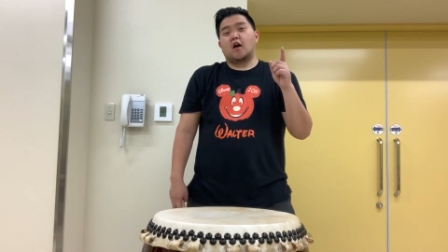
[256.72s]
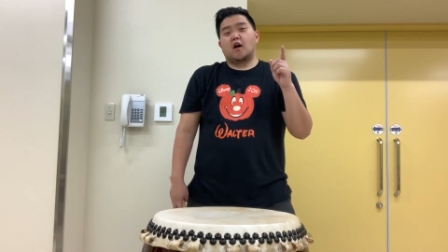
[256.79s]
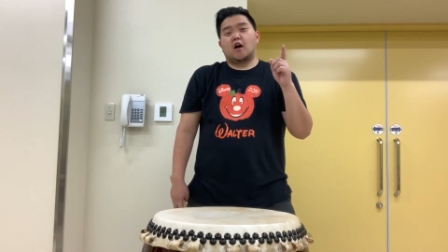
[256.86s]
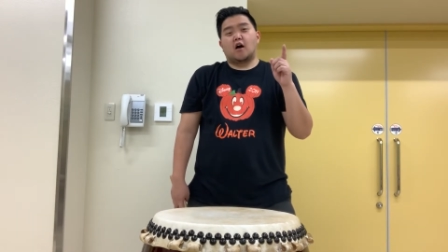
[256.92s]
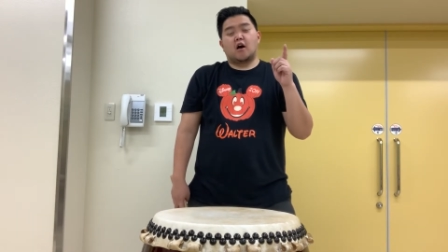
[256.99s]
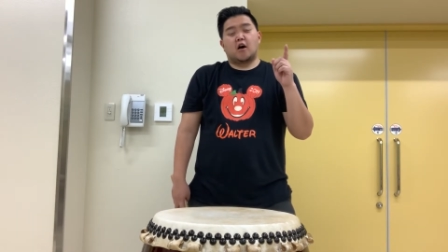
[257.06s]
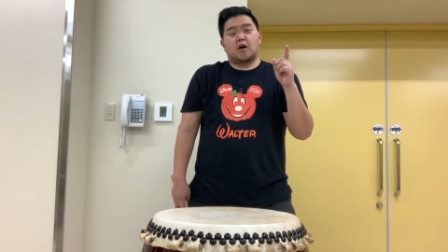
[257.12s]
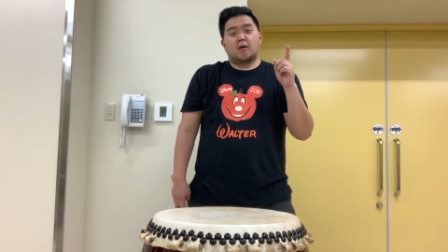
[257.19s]

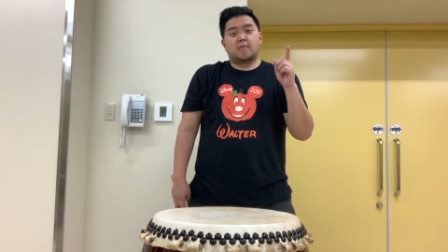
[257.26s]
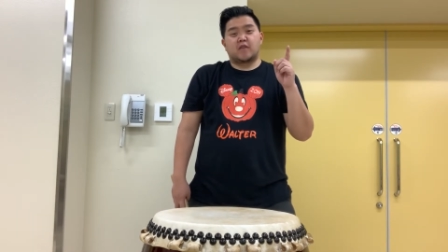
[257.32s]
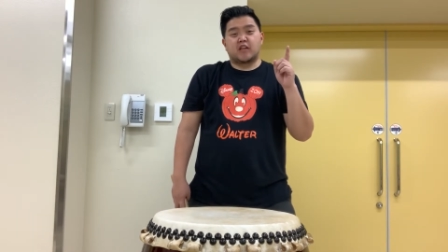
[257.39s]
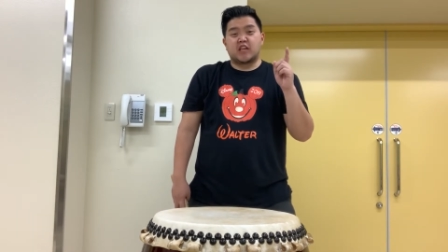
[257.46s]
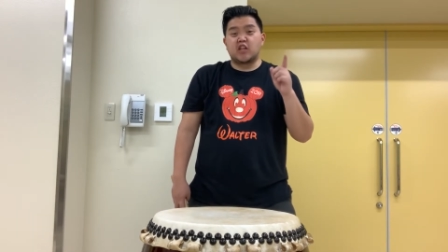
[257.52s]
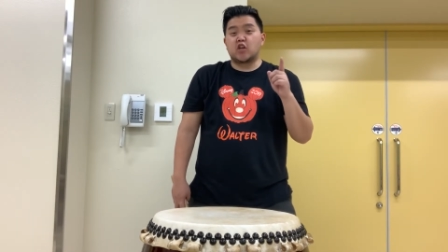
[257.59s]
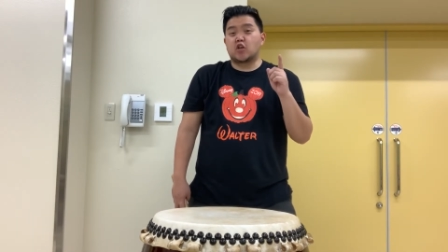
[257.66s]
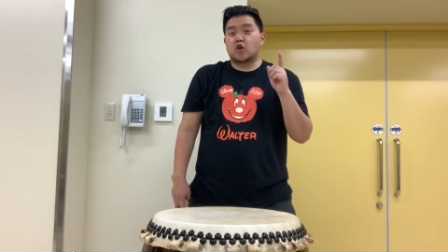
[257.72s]
the
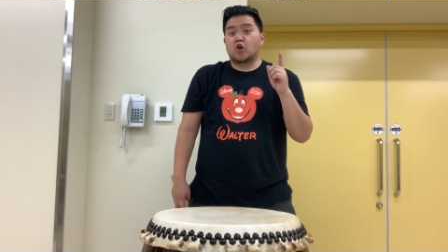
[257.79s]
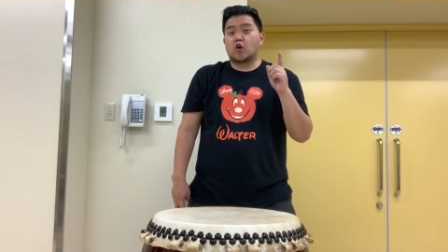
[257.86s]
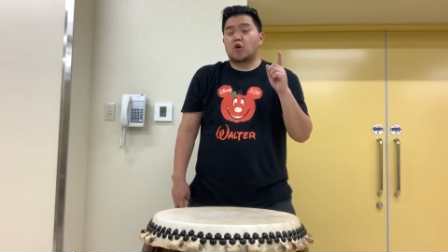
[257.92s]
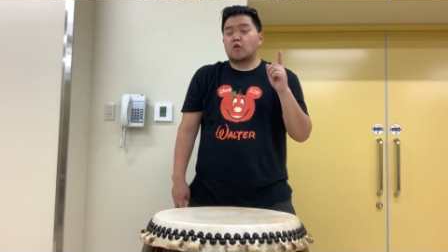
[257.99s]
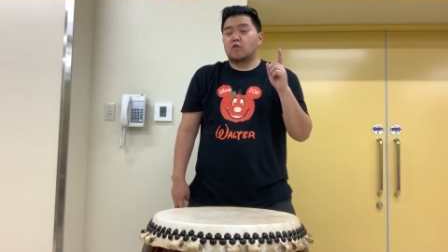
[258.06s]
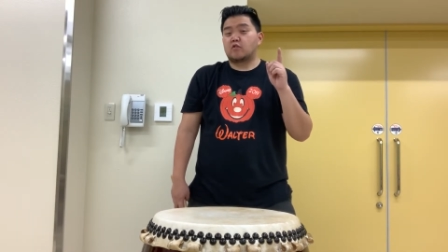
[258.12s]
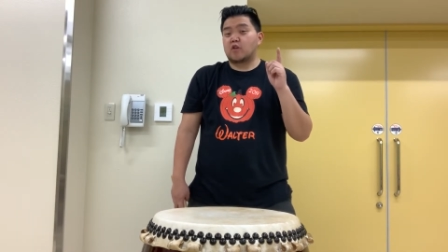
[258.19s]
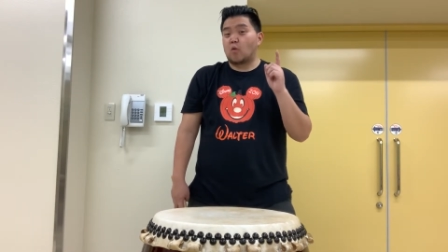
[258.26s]

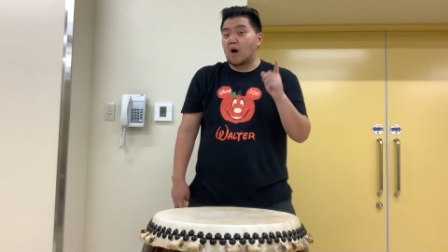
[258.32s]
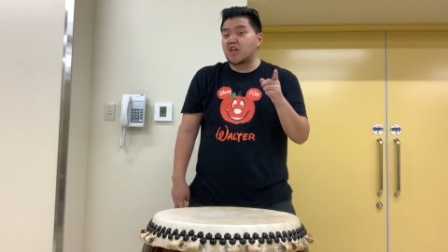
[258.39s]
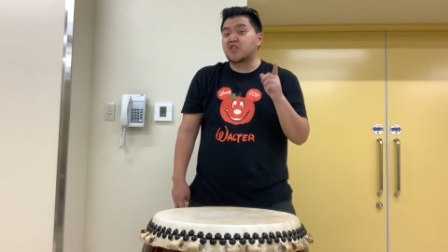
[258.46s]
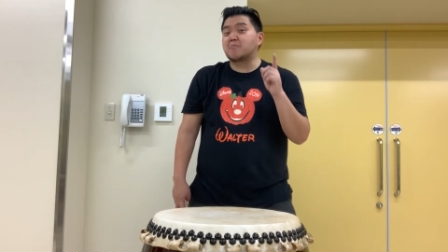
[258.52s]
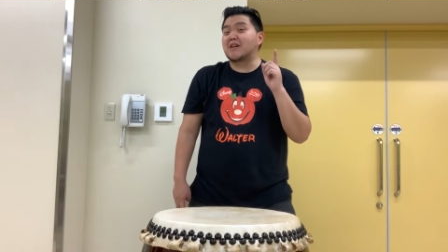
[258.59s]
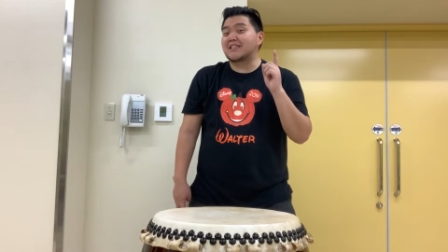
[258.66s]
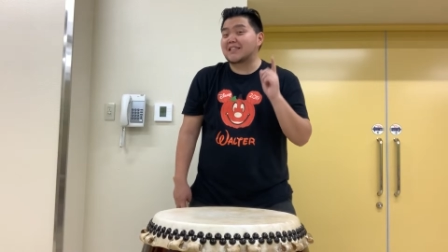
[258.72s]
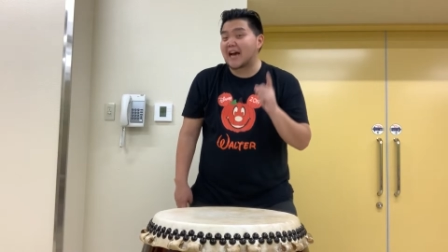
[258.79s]
Kiriko, the
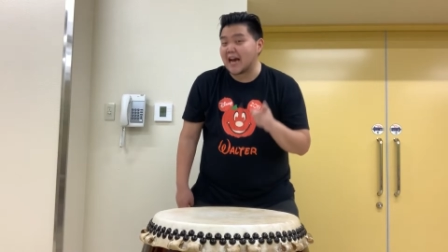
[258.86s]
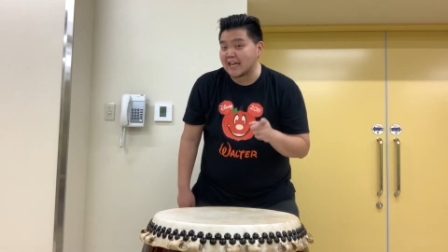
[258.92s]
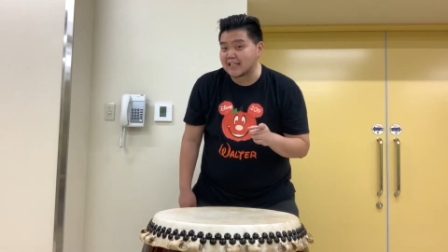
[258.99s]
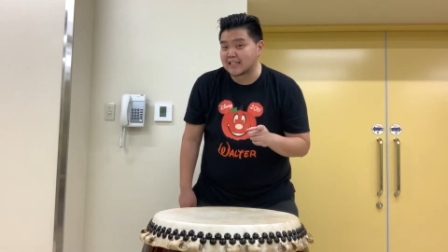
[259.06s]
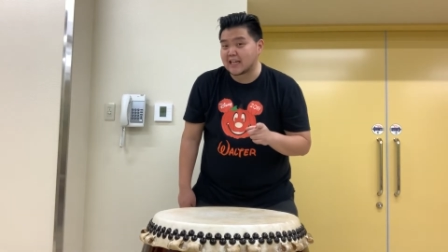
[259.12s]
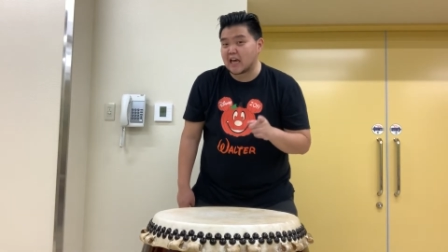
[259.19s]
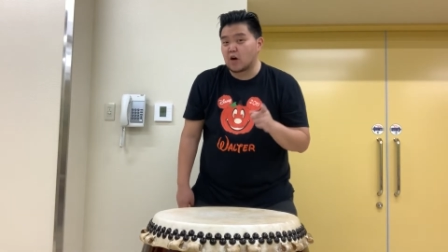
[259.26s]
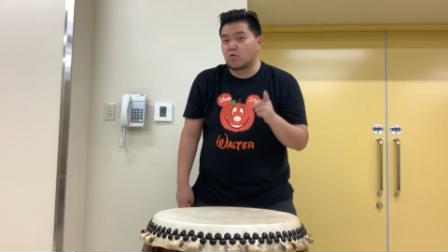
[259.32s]
Wajima
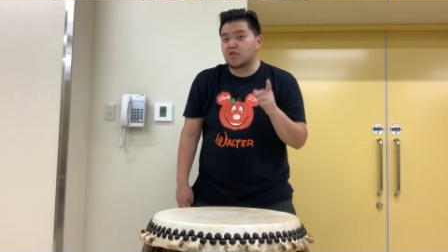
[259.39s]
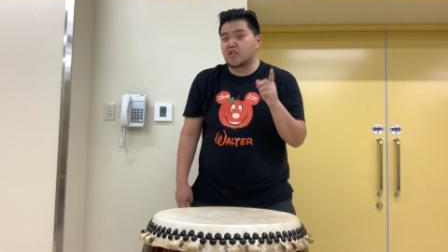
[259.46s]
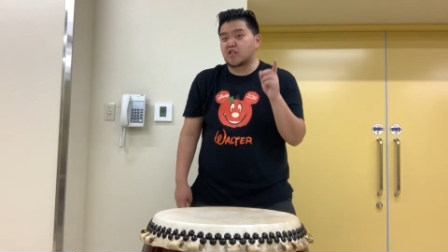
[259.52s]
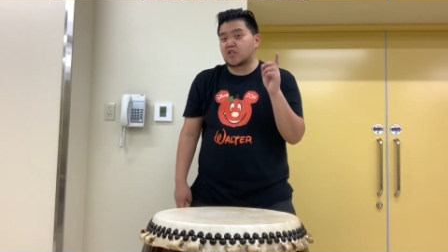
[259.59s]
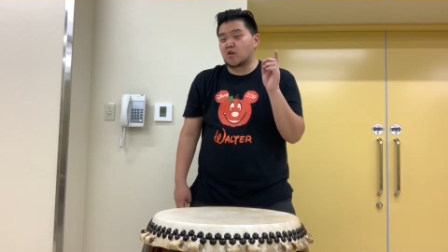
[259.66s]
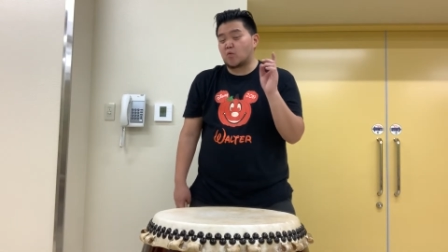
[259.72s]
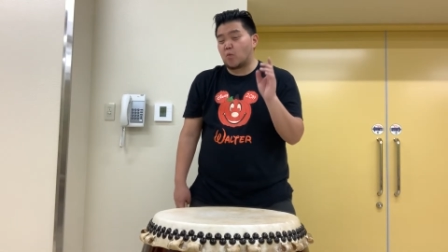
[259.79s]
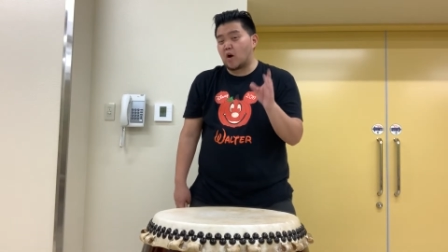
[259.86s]
Taisai, which
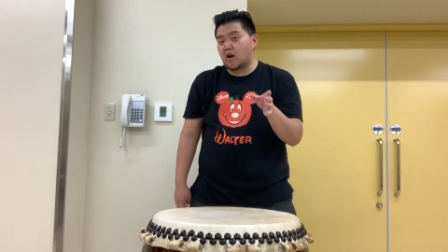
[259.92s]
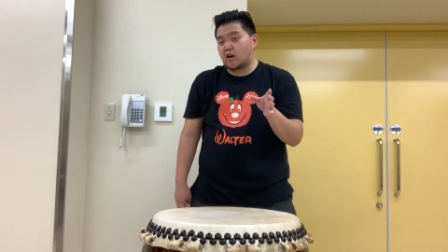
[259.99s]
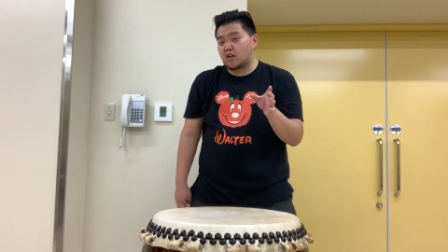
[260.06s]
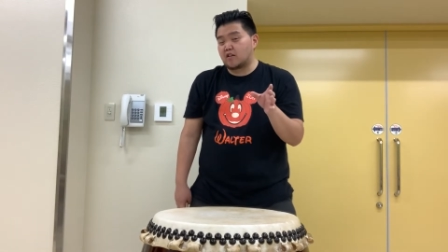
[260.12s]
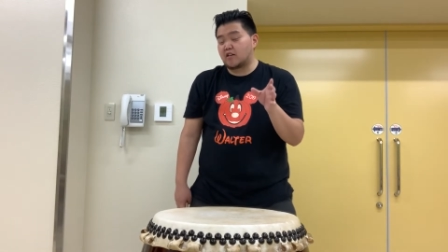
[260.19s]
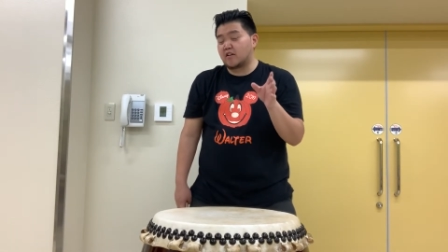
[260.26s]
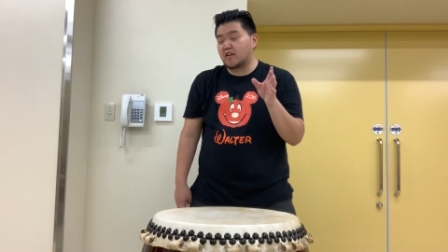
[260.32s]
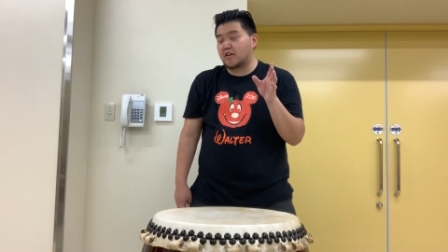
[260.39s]
is the
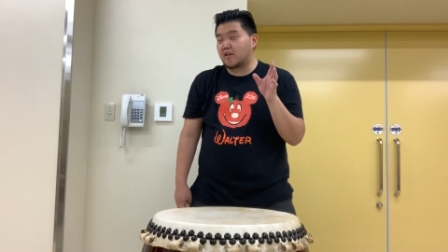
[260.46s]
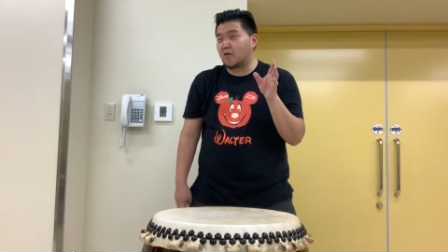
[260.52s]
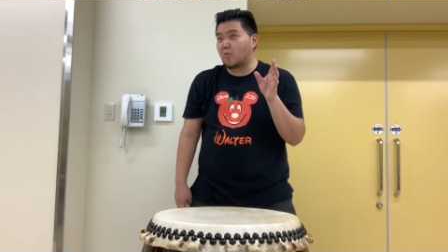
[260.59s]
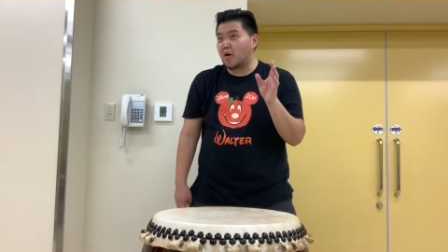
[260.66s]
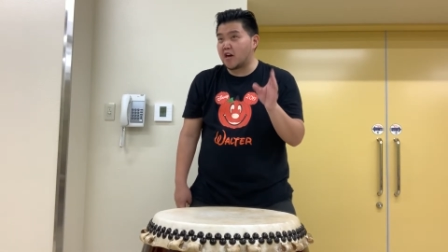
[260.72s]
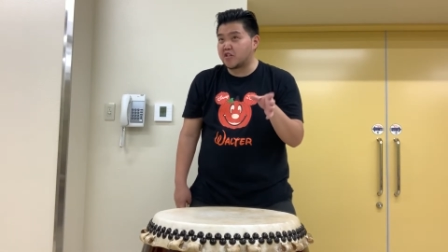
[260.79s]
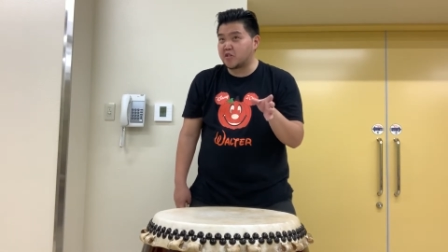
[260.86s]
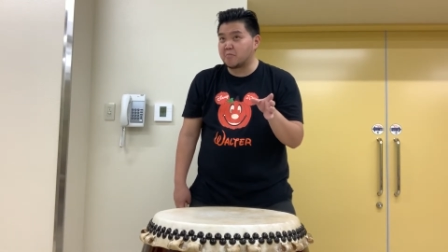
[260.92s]

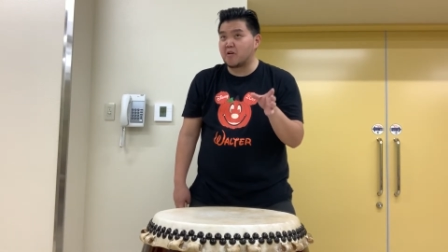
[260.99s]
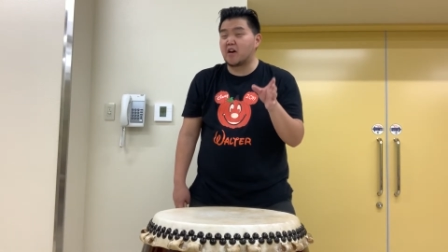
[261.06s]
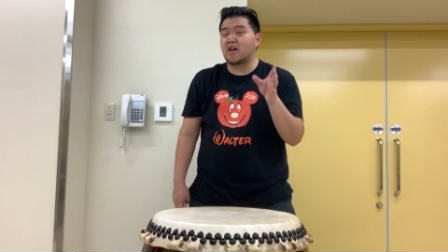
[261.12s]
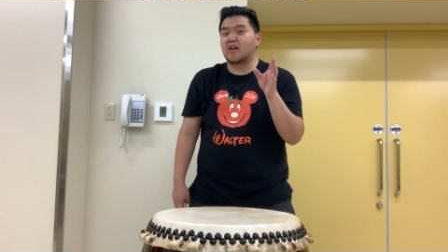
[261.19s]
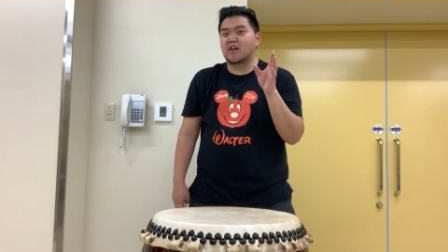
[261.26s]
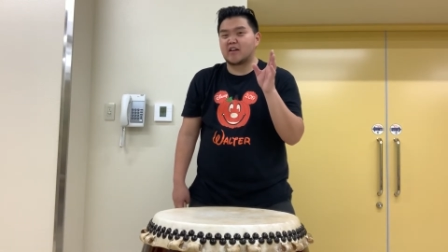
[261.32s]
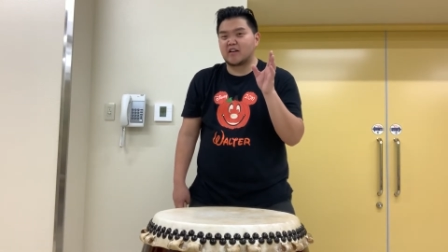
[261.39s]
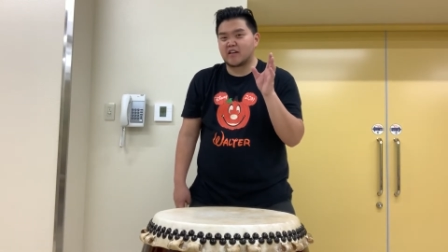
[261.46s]

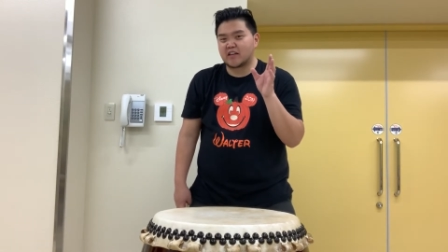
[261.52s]
Wajima